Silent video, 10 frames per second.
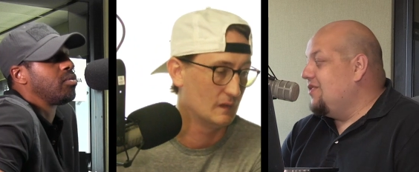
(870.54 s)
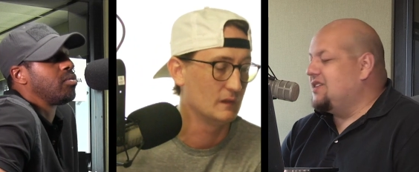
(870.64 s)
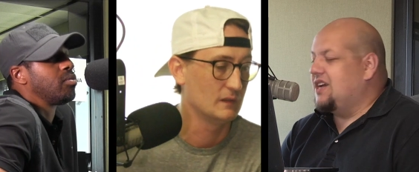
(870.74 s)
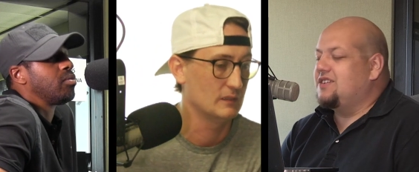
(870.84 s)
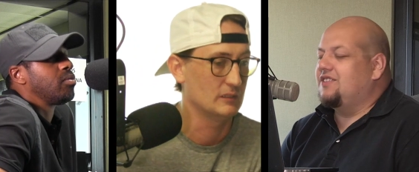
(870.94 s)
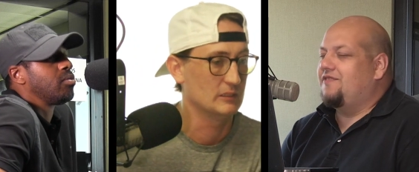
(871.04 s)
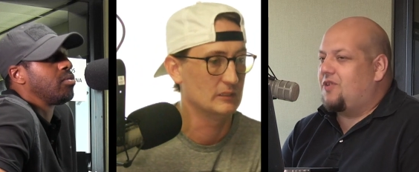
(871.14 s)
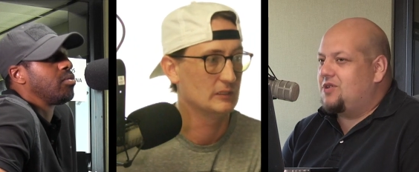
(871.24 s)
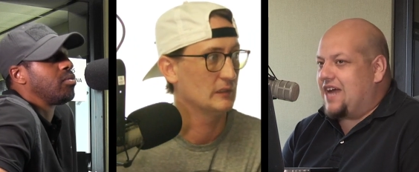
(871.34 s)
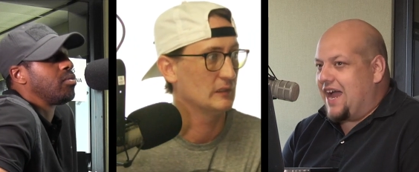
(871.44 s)
Speaker 1: was actually the
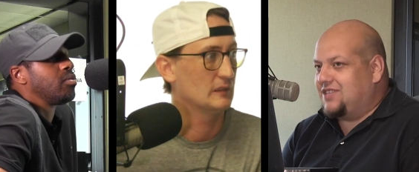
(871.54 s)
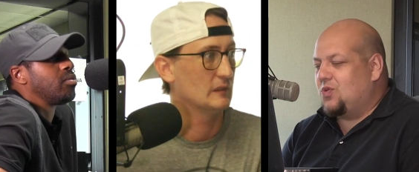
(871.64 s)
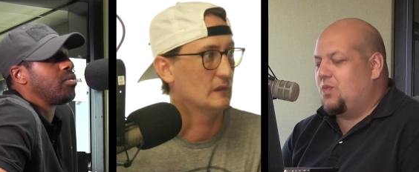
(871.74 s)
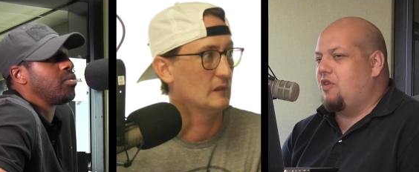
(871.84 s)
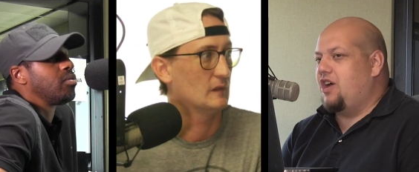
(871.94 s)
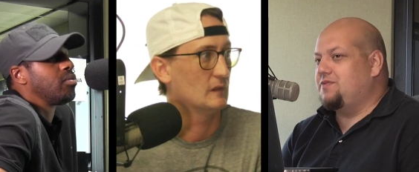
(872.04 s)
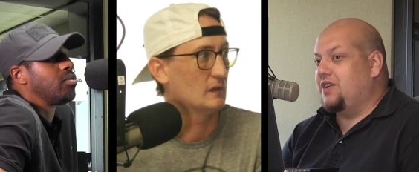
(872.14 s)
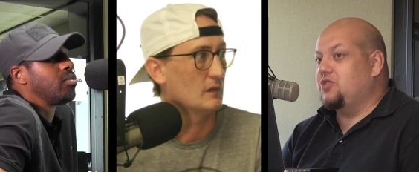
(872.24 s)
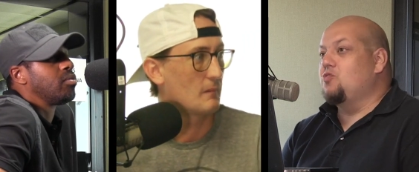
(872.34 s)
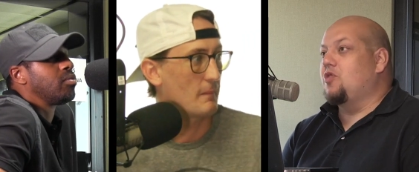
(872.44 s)
first high school
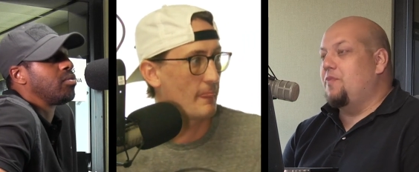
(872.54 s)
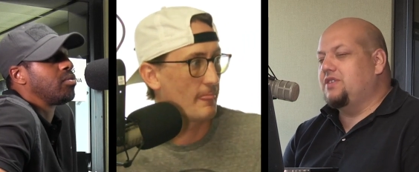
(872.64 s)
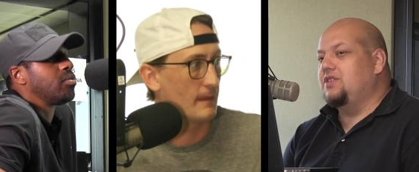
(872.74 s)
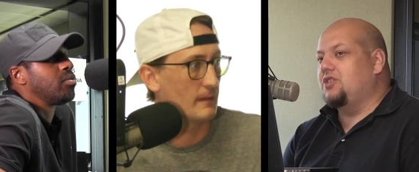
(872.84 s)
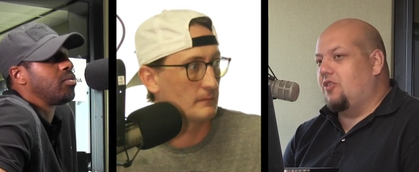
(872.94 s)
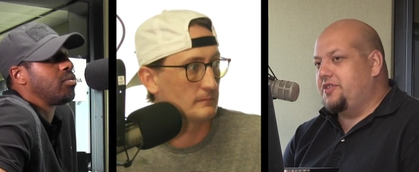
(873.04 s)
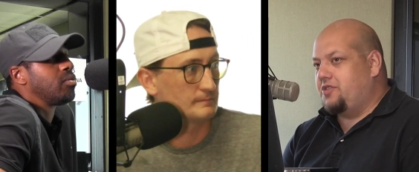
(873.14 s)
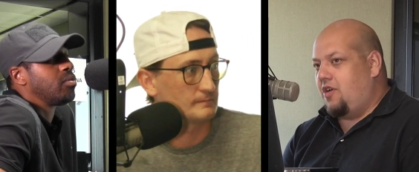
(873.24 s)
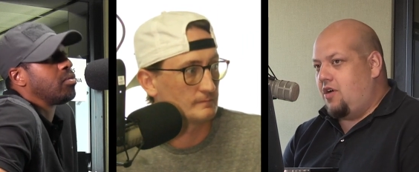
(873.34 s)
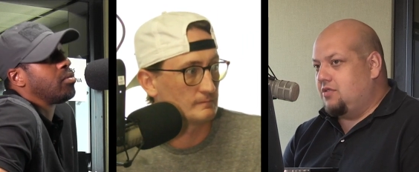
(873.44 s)
prospect to commit to Charlie
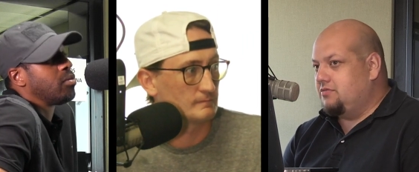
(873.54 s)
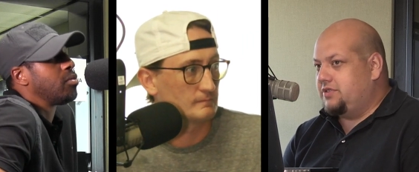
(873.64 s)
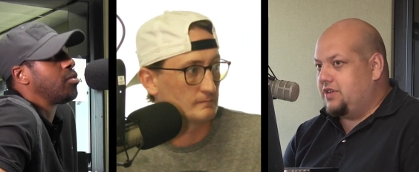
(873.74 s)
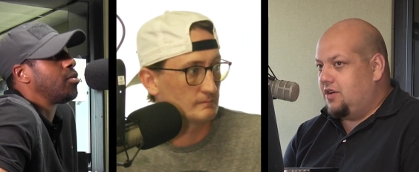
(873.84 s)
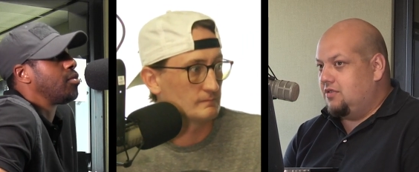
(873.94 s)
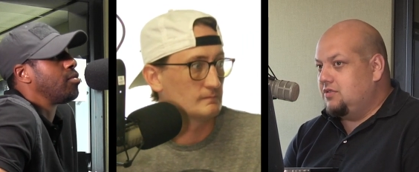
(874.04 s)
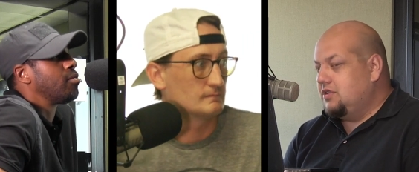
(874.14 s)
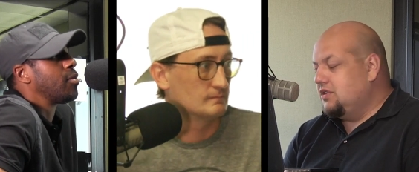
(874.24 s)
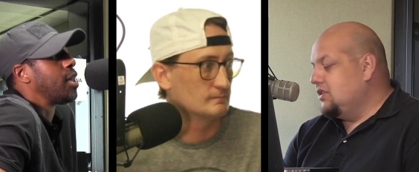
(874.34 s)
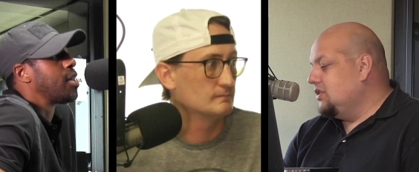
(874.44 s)
Strong. So
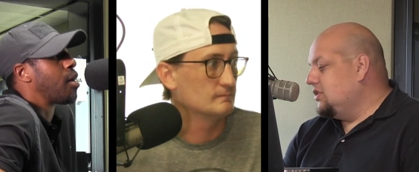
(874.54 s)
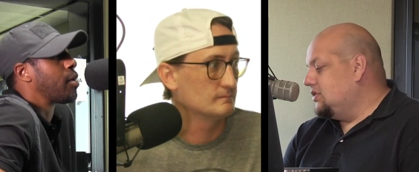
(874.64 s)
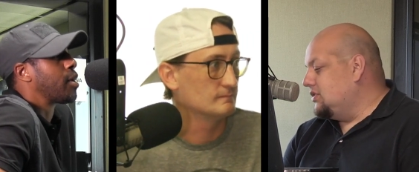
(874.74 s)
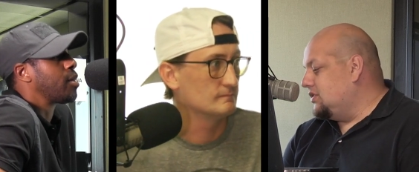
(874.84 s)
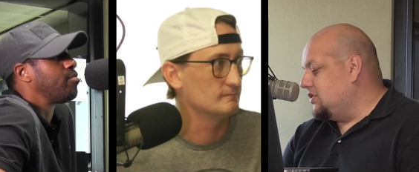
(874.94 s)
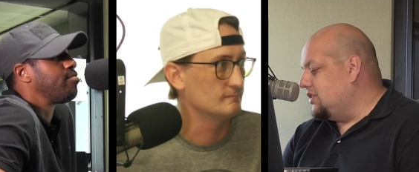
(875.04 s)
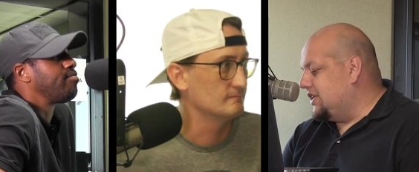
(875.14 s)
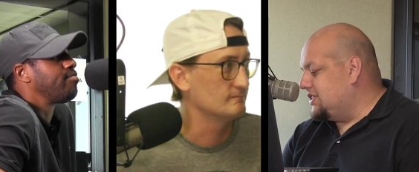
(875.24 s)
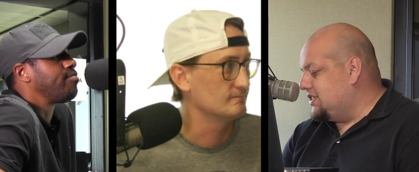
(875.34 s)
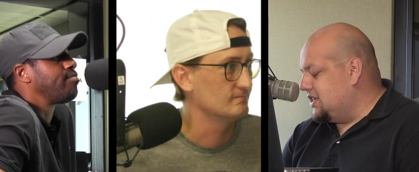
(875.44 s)
that's ironic.
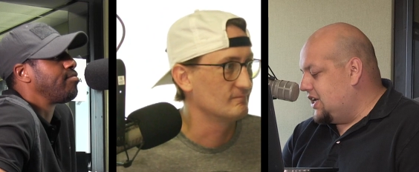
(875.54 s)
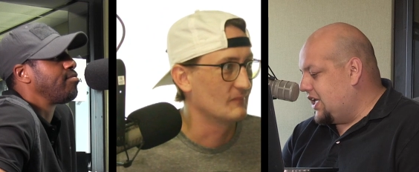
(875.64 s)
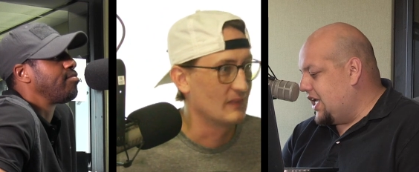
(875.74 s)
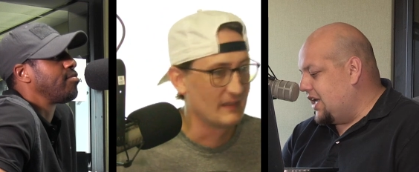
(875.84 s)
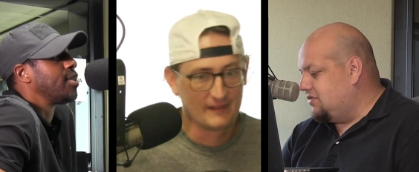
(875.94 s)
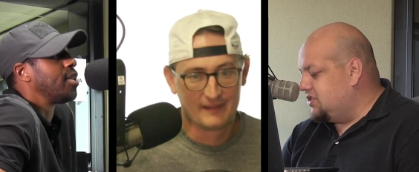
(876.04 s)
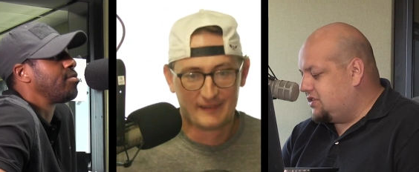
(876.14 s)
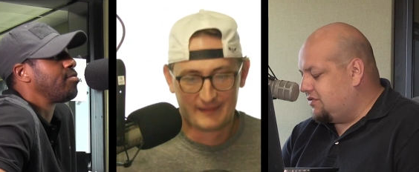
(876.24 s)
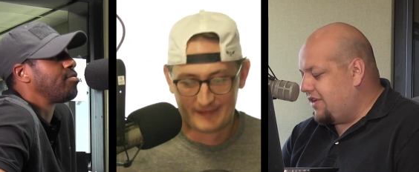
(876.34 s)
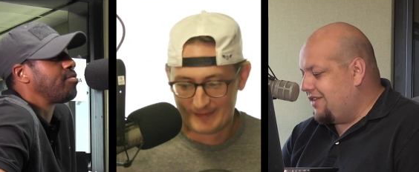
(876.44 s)
Speaker 2: This, uh, yeah, yeah, just
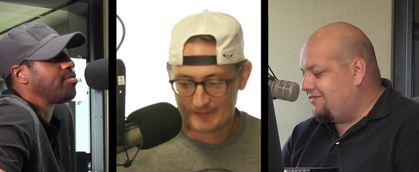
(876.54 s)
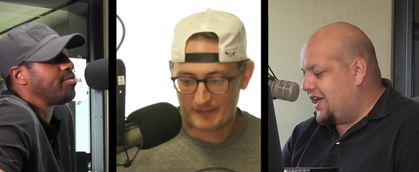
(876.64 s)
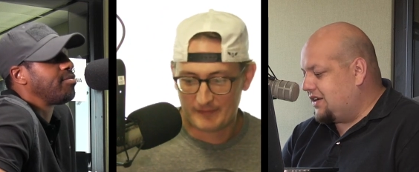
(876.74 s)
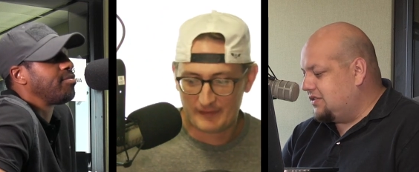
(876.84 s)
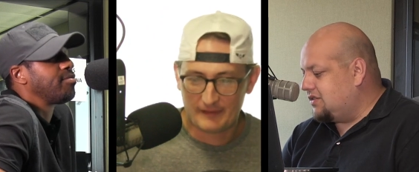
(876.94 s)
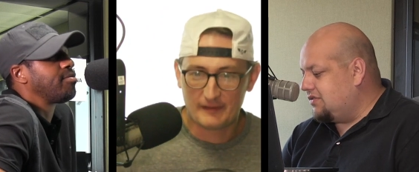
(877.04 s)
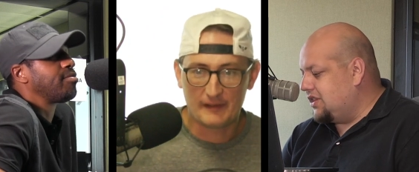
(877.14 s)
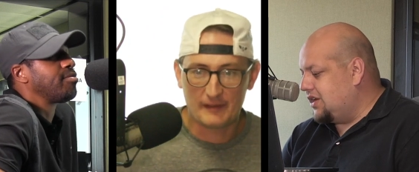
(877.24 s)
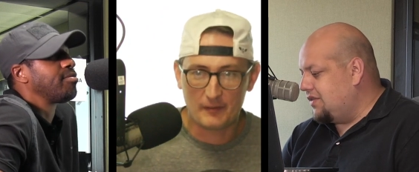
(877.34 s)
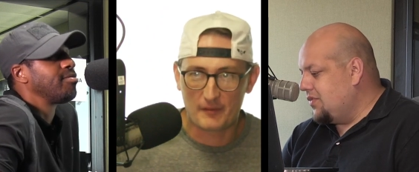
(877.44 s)
a random fact to throw
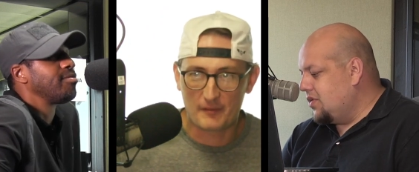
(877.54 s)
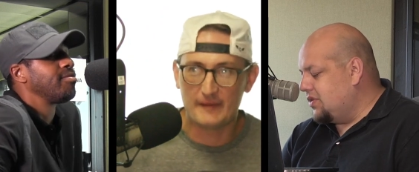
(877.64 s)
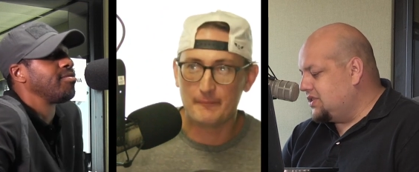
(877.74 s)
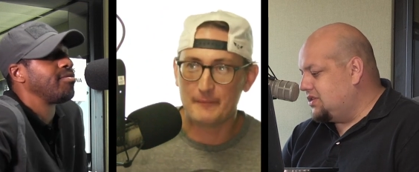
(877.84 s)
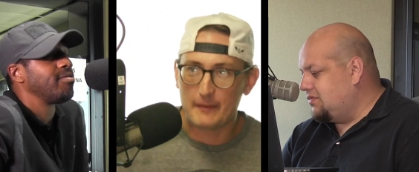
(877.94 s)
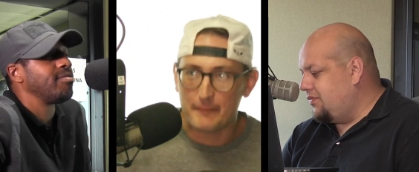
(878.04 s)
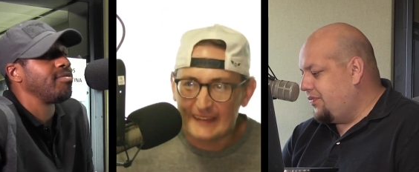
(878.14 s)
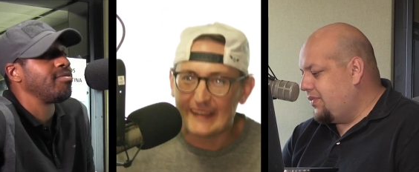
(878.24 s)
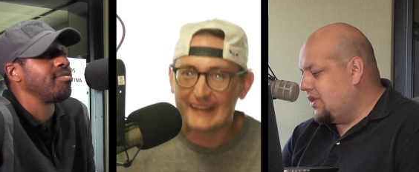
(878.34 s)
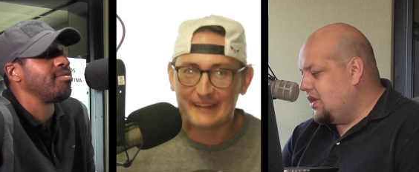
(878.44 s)
in there. It would have been be the
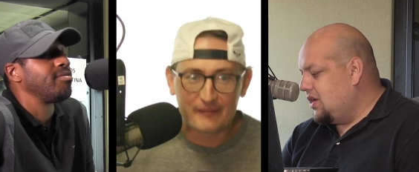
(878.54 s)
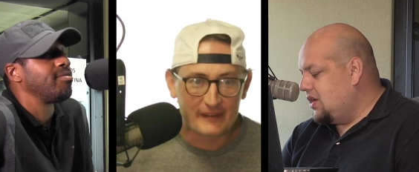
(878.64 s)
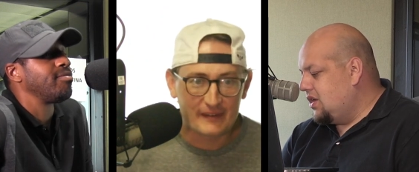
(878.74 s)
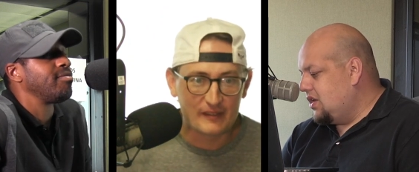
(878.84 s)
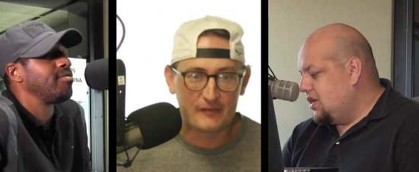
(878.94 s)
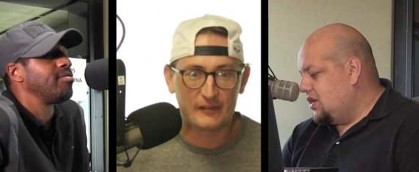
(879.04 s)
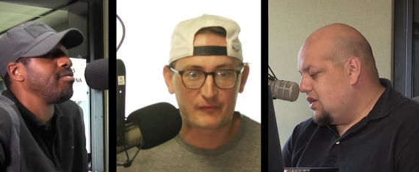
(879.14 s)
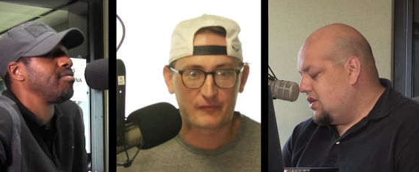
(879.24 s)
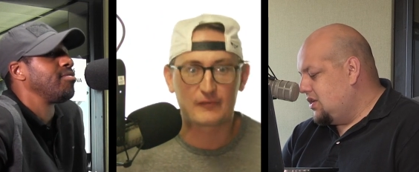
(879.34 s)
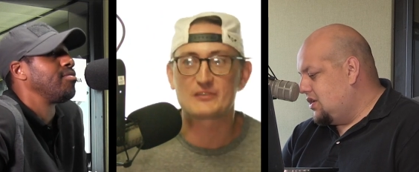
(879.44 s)
beginning of the end of
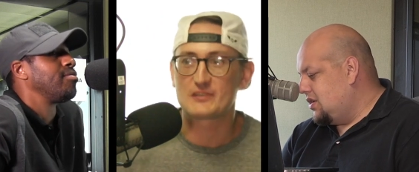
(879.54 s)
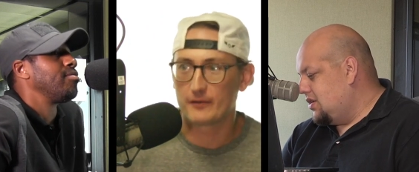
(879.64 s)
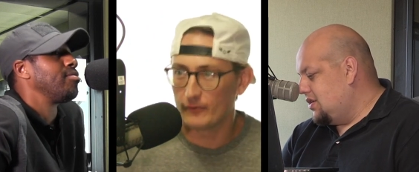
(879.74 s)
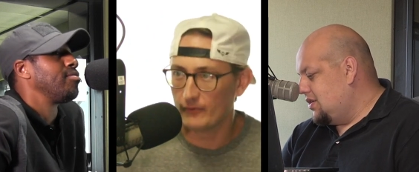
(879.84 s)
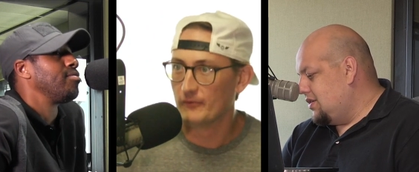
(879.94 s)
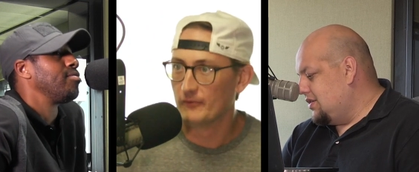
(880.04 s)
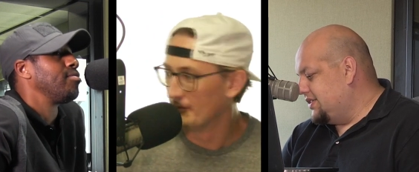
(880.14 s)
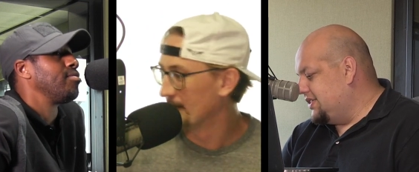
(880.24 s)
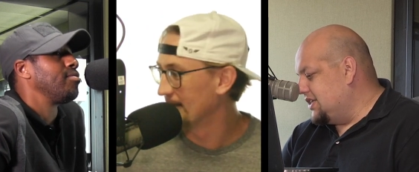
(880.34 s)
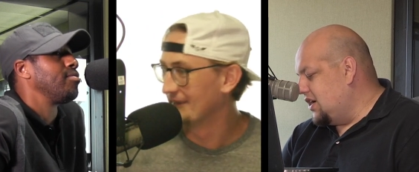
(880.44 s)
his first cycle.
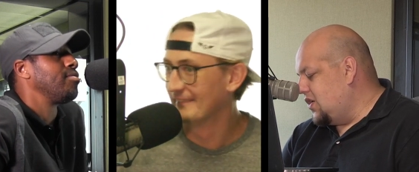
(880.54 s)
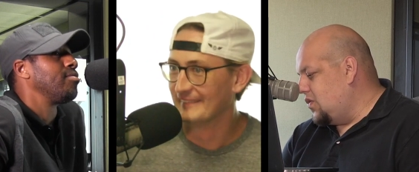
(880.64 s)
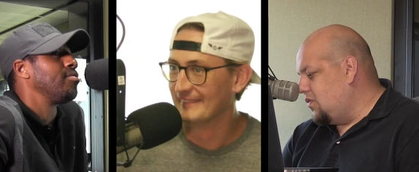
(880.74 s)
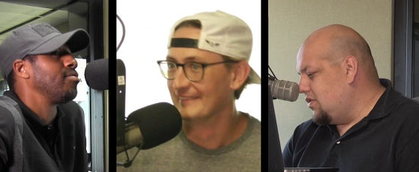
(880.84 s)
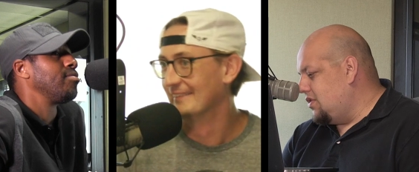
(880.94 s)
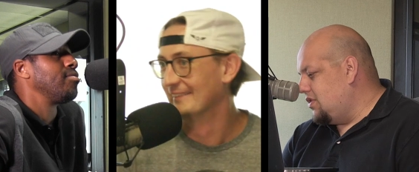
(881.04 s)
Speaker 1: So,